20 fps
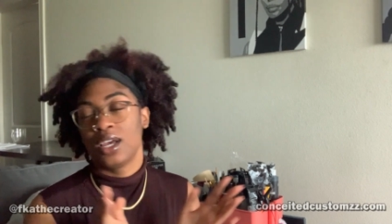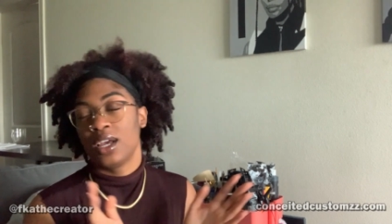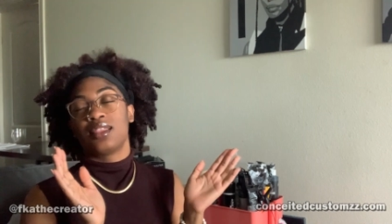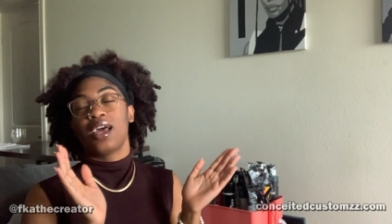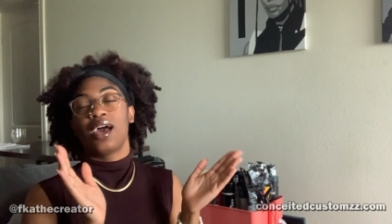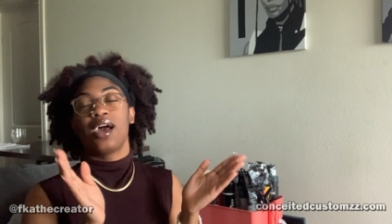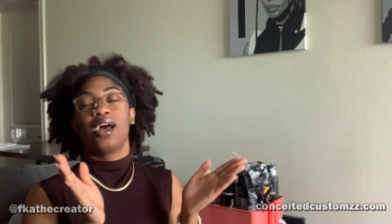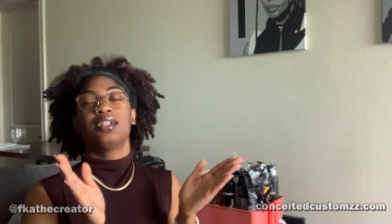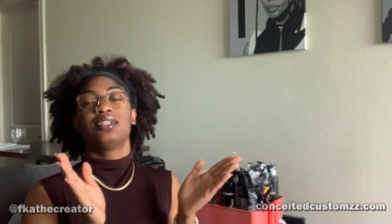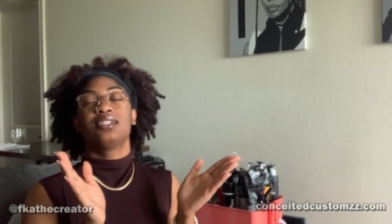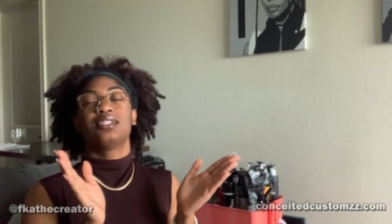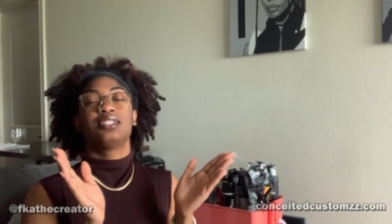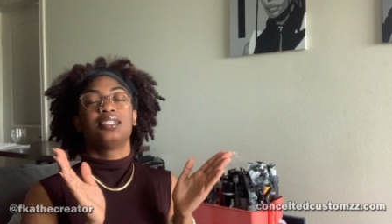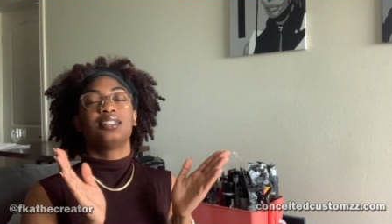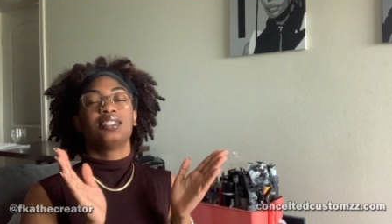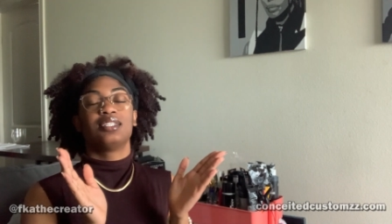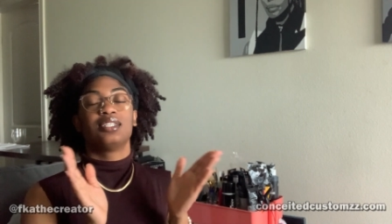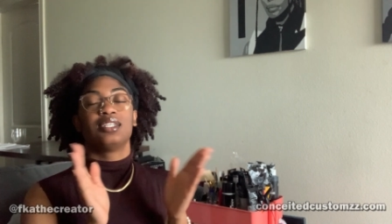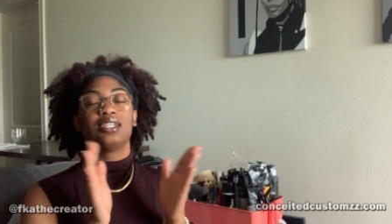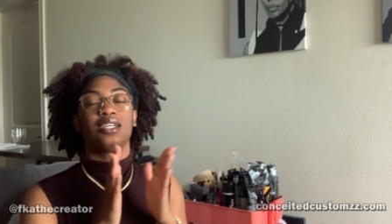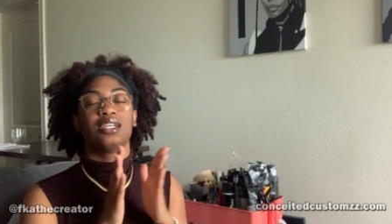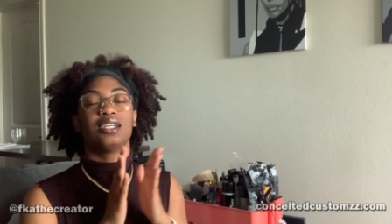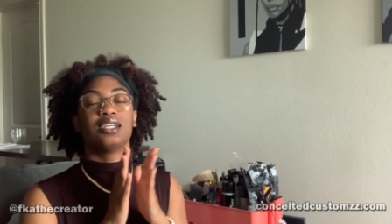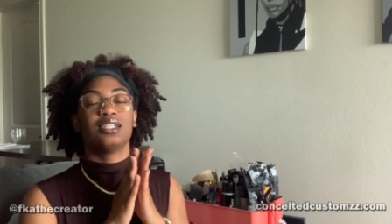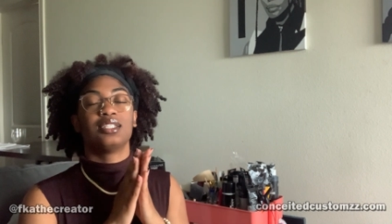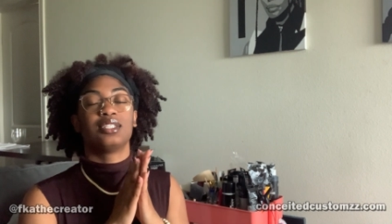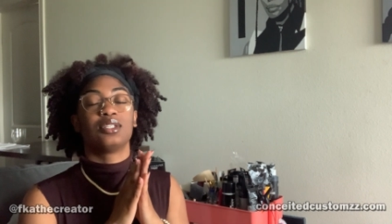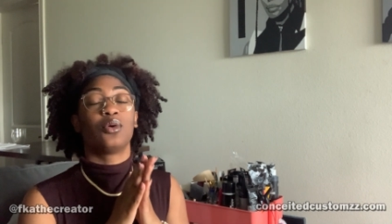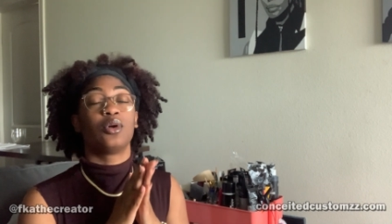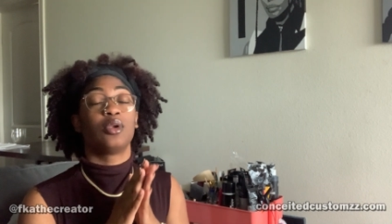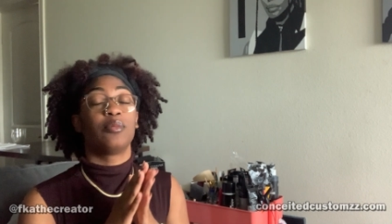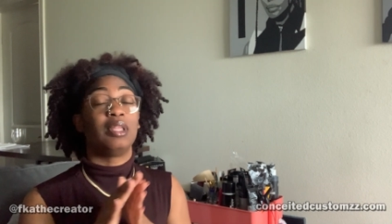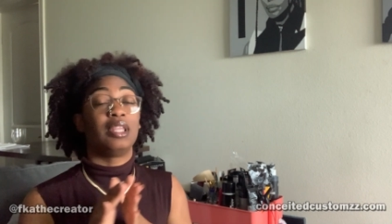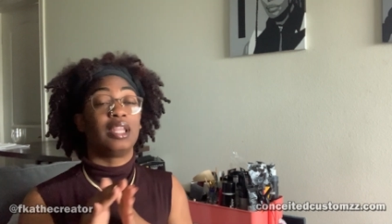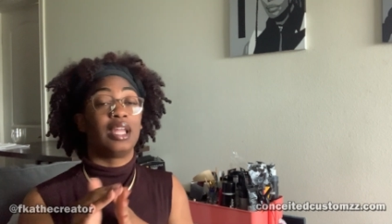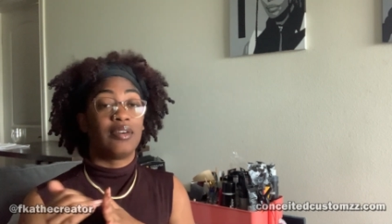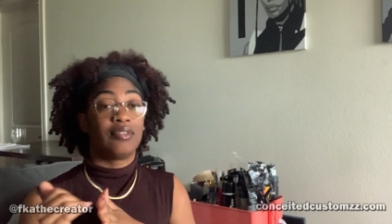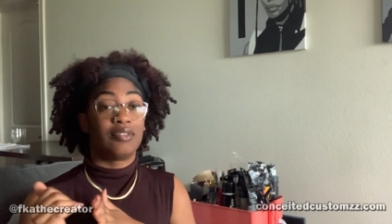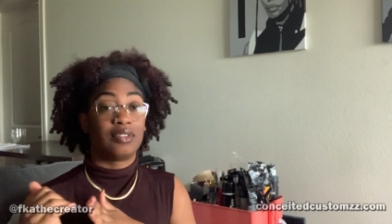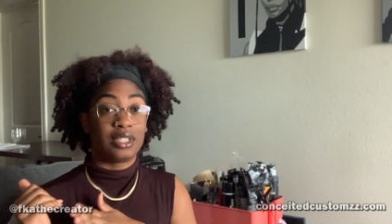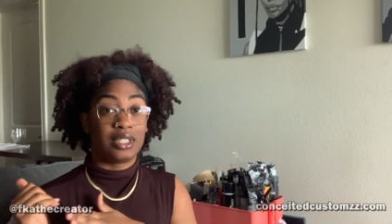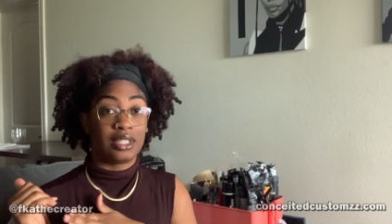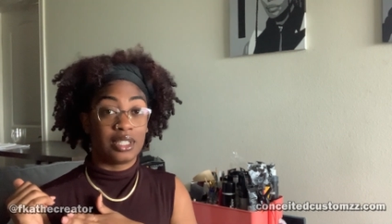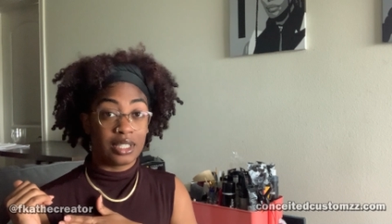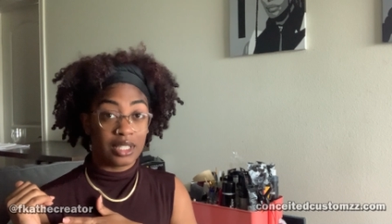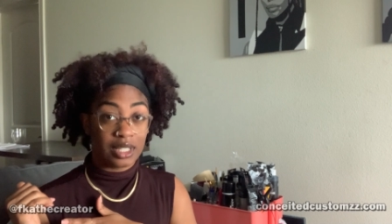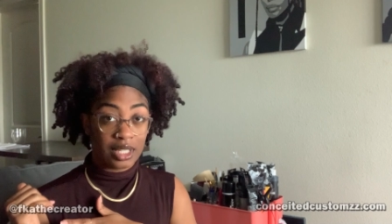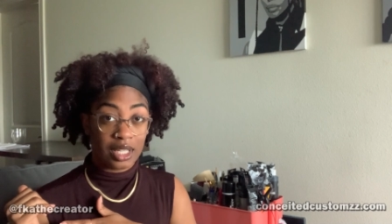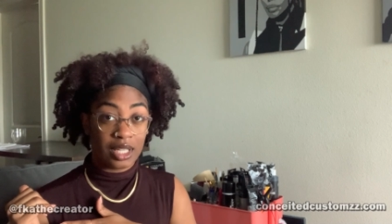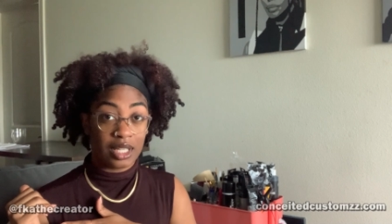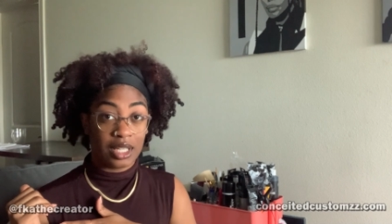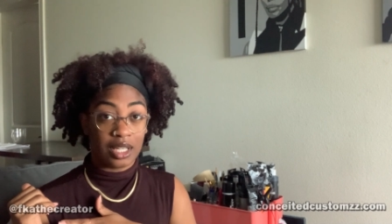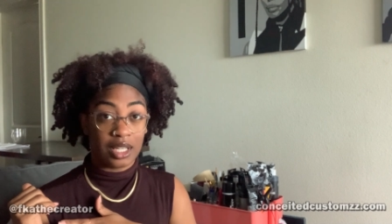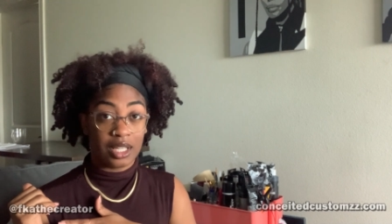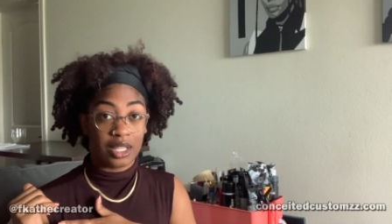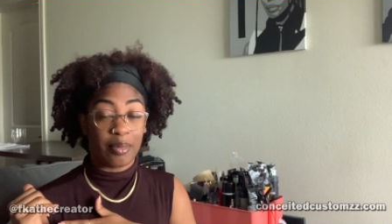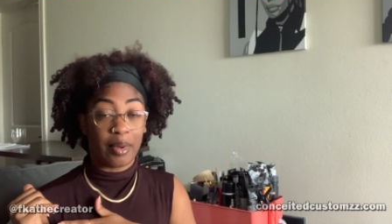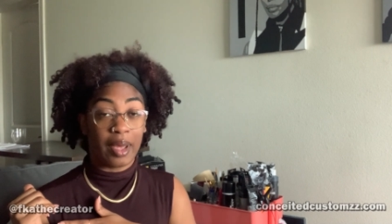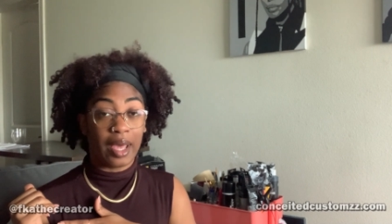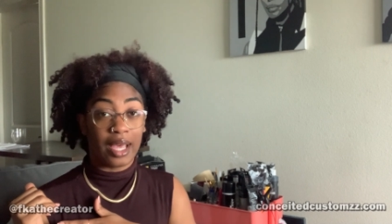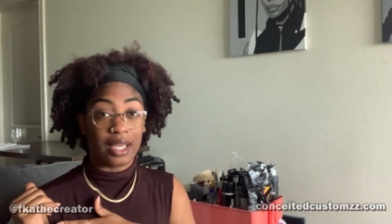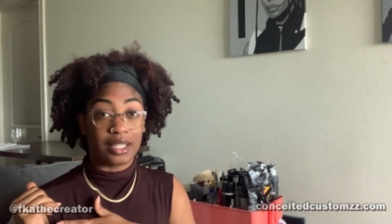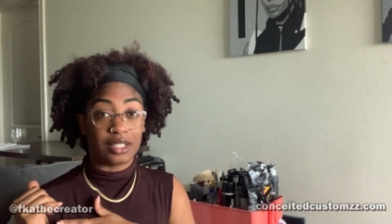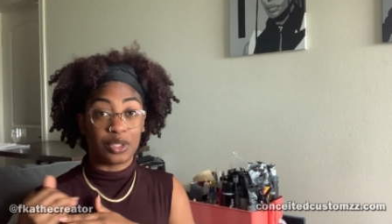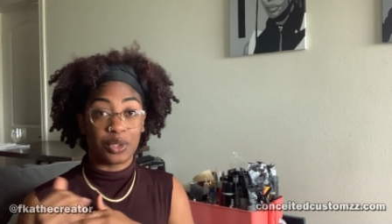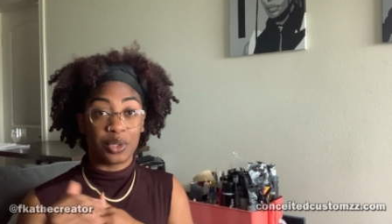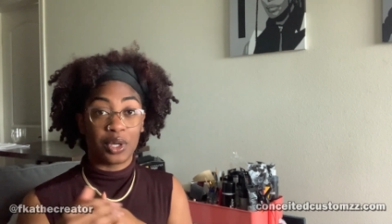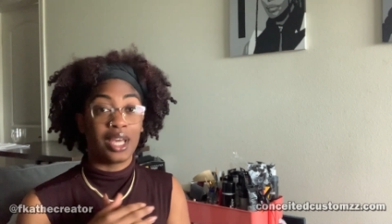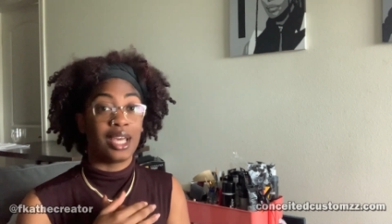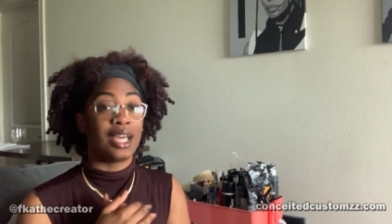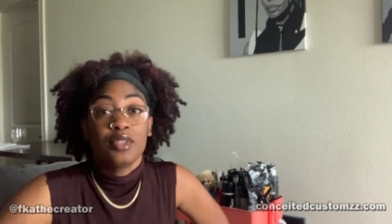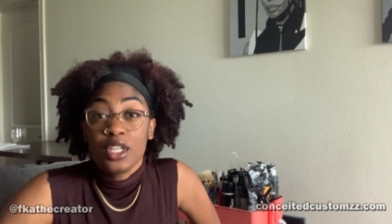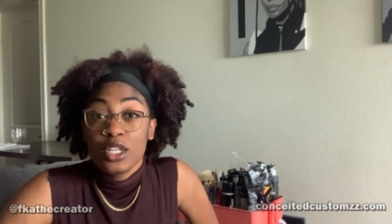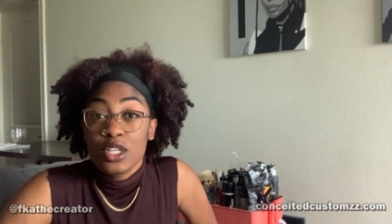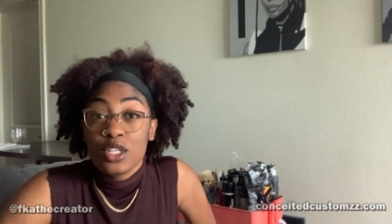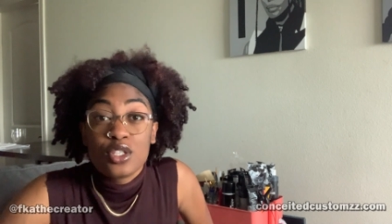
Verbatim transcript: That is going to be left in the past, okay?